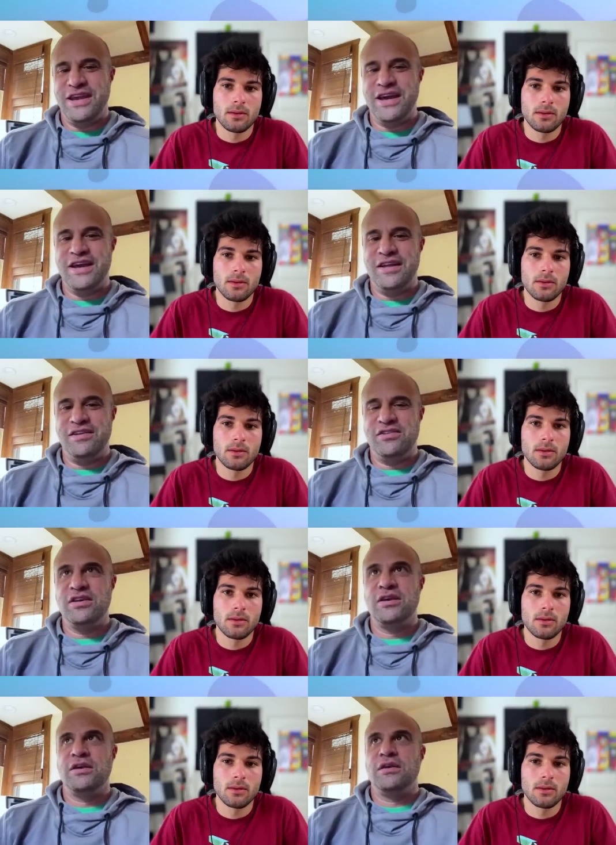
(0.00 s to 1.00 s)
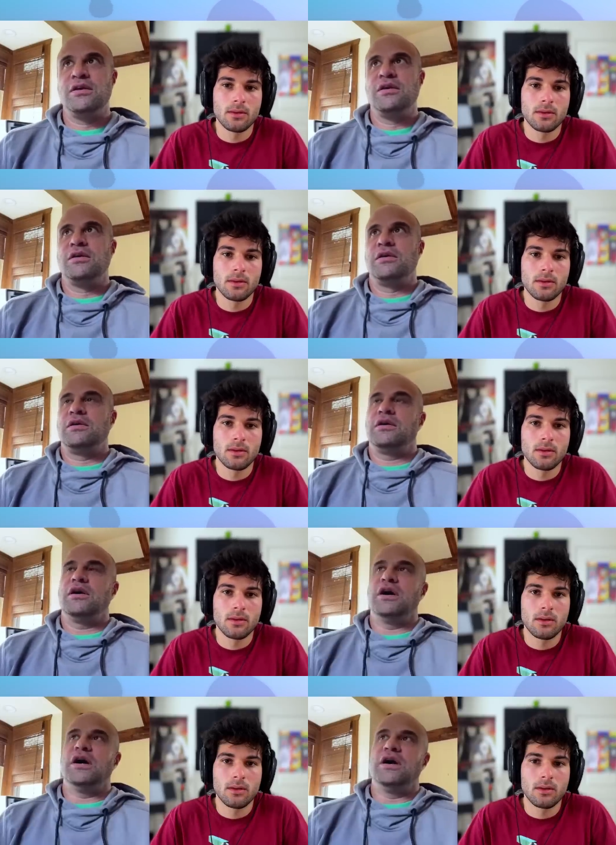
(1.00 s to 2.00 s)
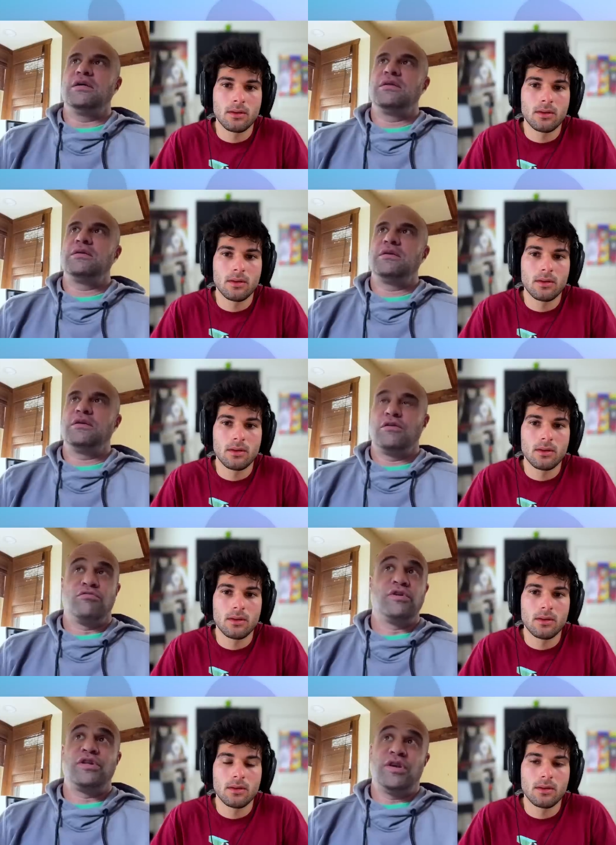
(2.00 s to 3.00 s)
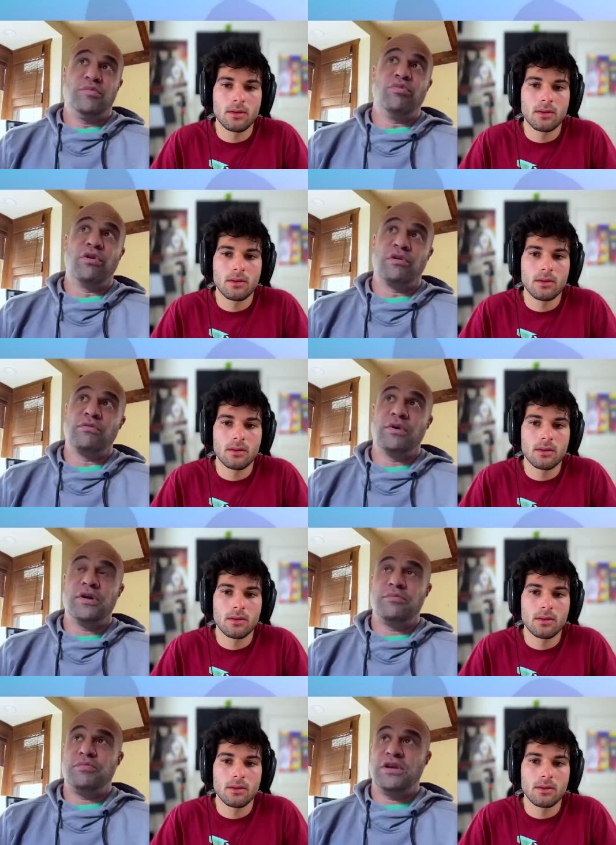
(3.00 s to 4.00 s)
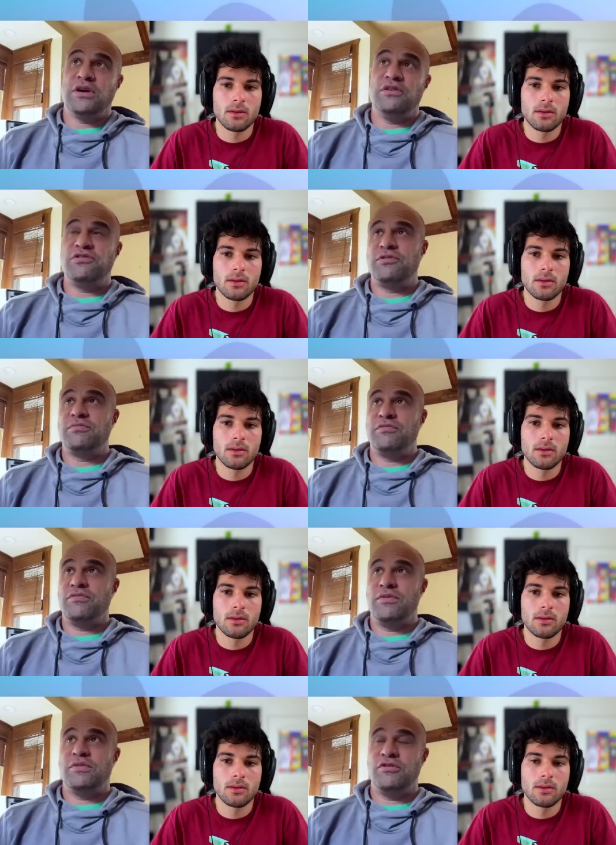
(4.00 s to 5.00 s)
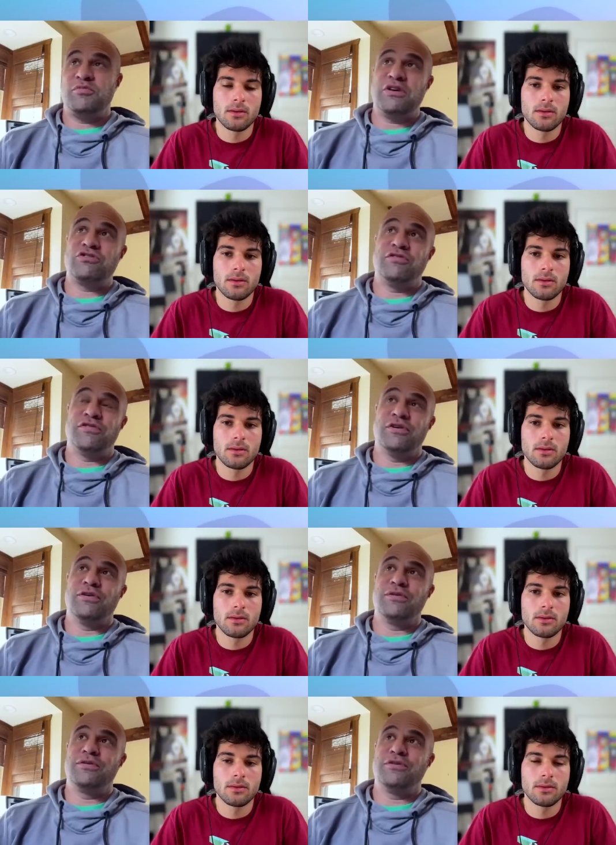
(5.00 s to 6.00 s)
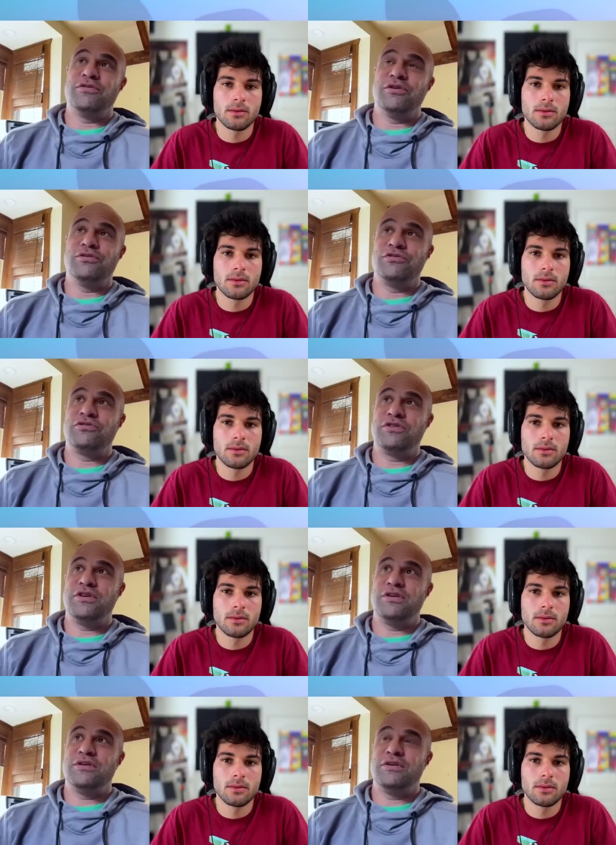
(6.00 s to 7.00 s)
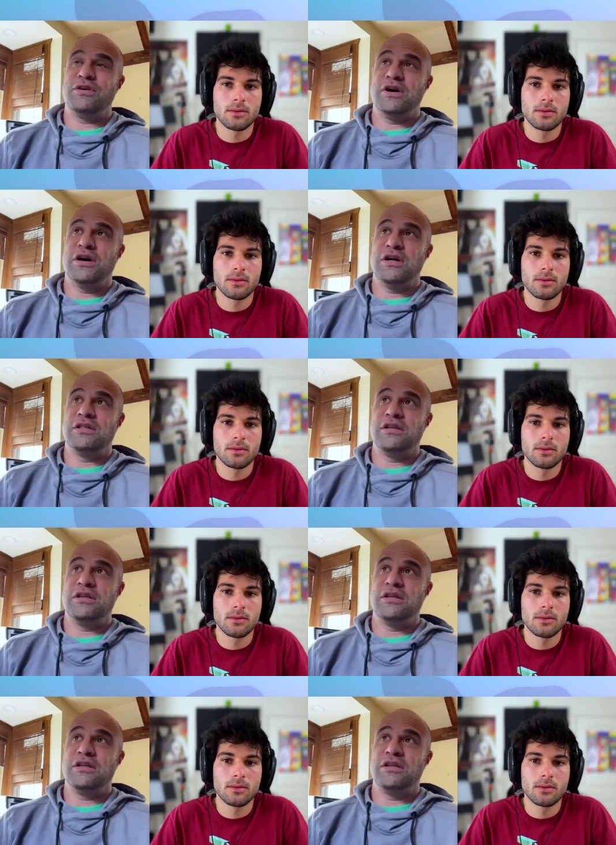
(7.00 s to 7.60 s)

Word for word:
Speaker 1: and uh, a really important one because, especially for those uh,